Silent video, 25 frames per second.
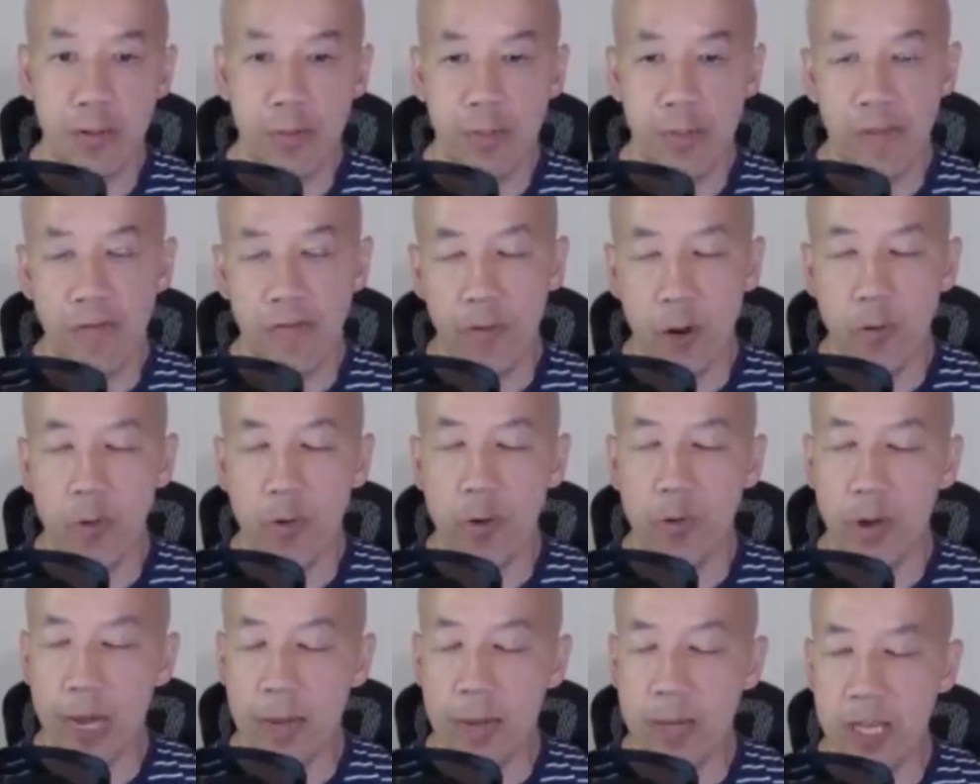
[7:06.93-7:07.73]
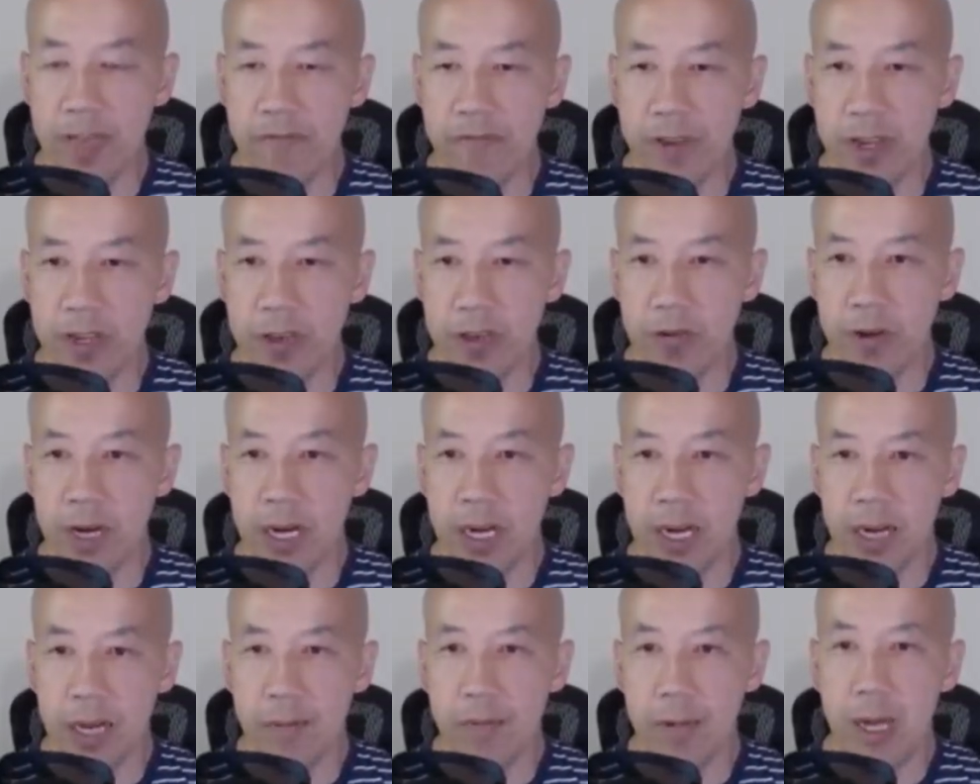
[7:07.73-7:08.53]
Before we wrap this video
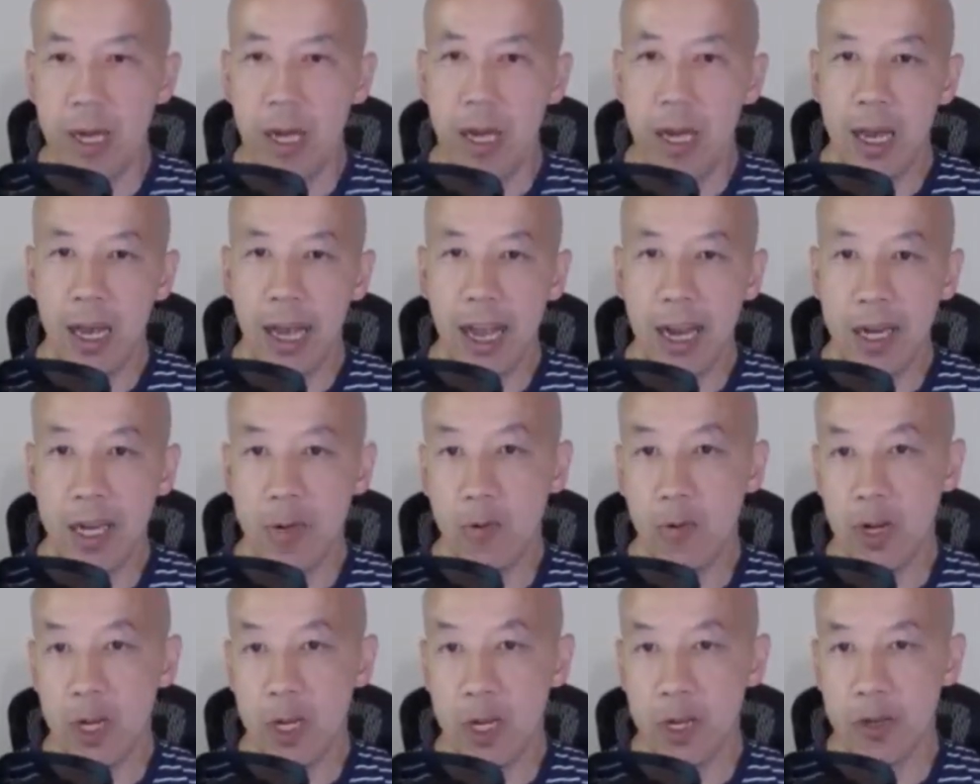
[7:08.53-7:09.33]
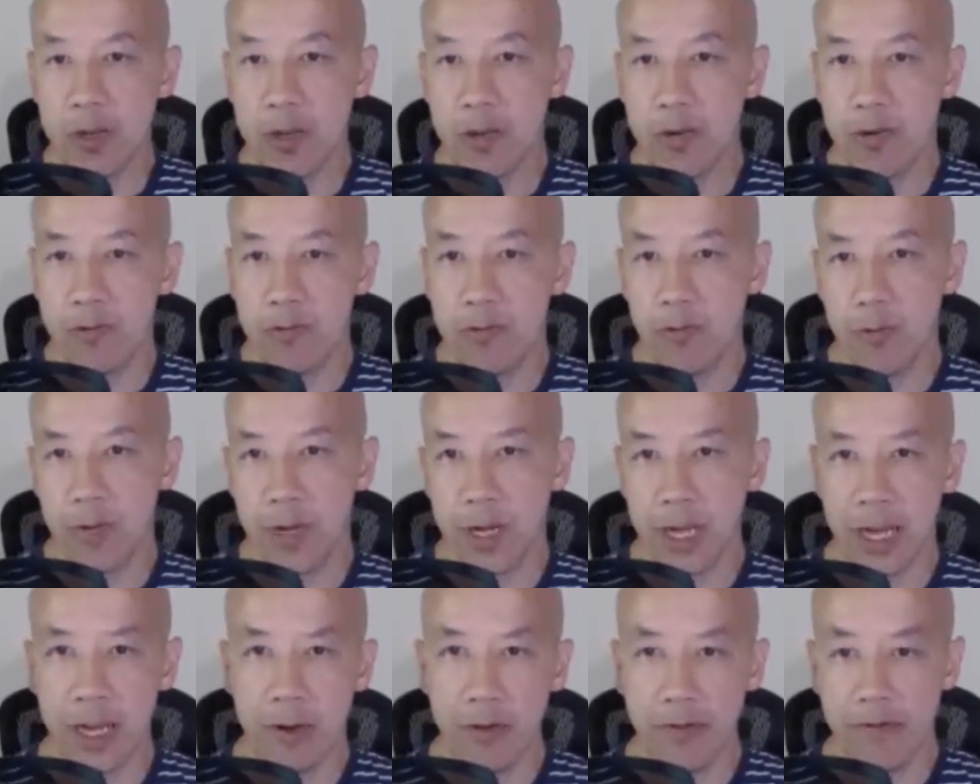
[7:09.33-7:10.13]
up, I actually want to show you
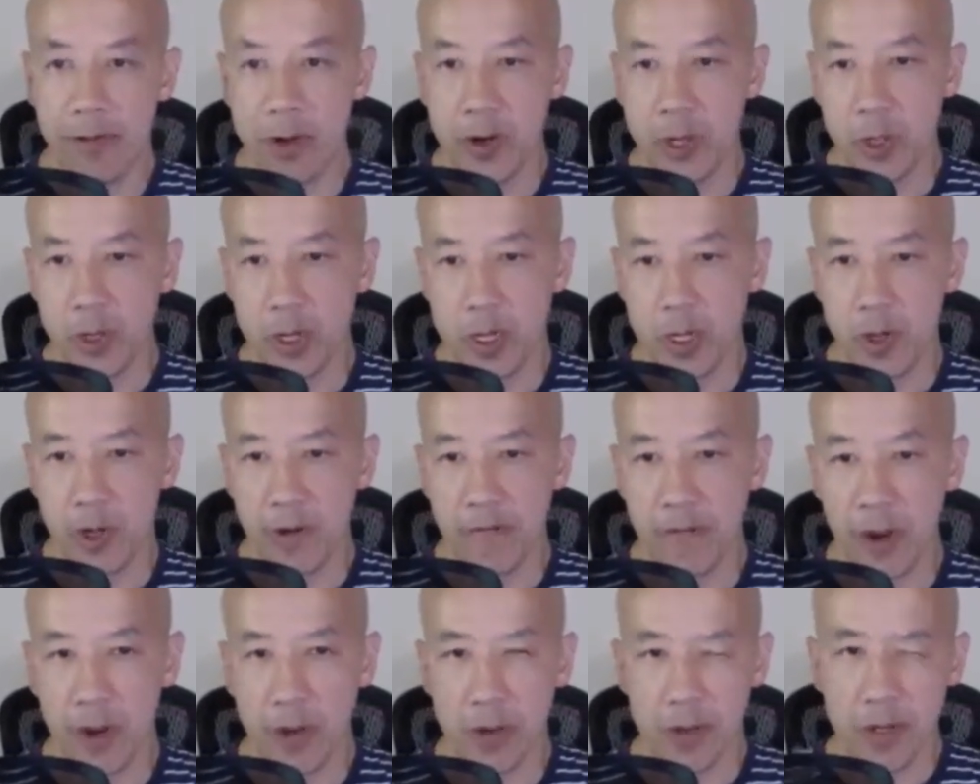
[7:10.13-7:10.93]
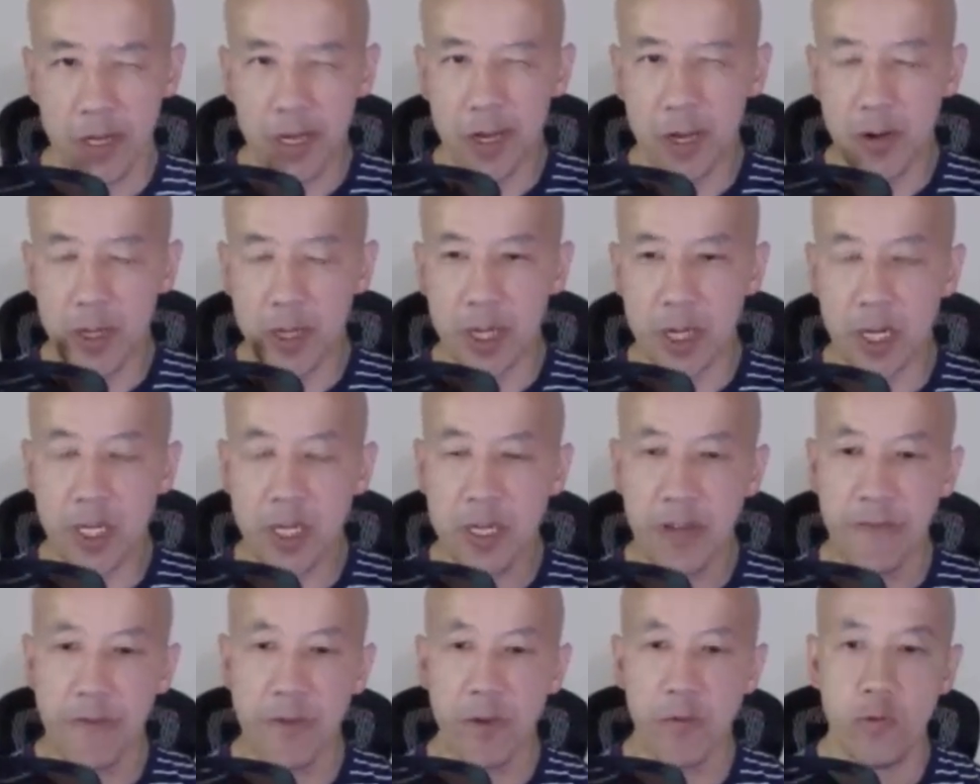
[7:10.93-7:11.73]
what I refer to as sort of our secret
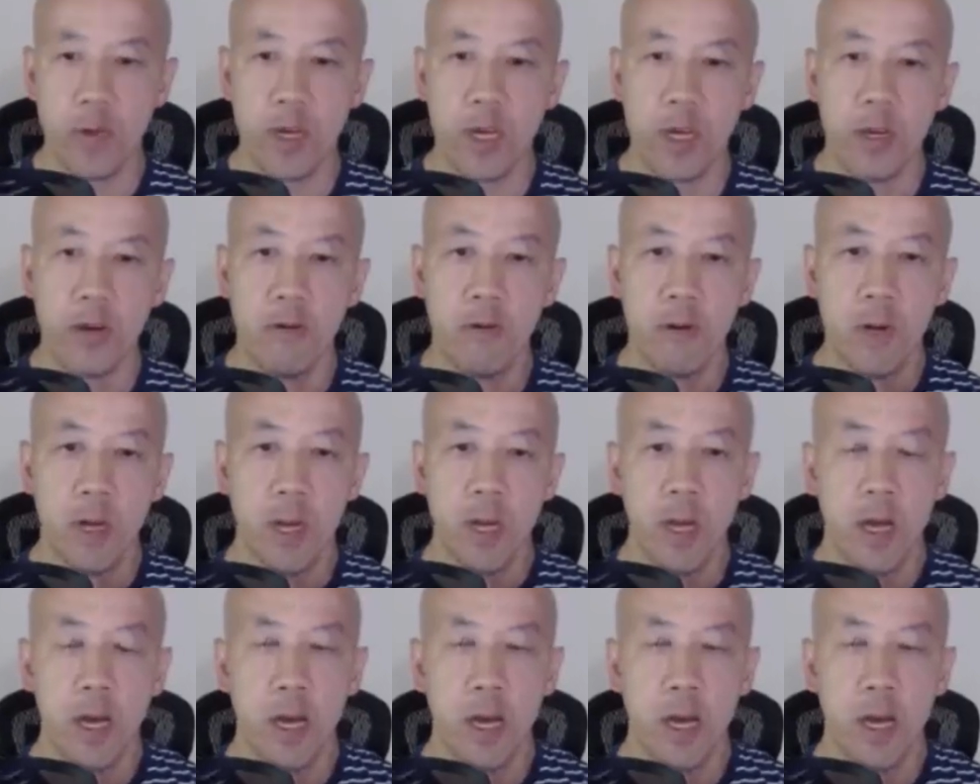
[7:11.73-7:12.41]
sauce, if you will.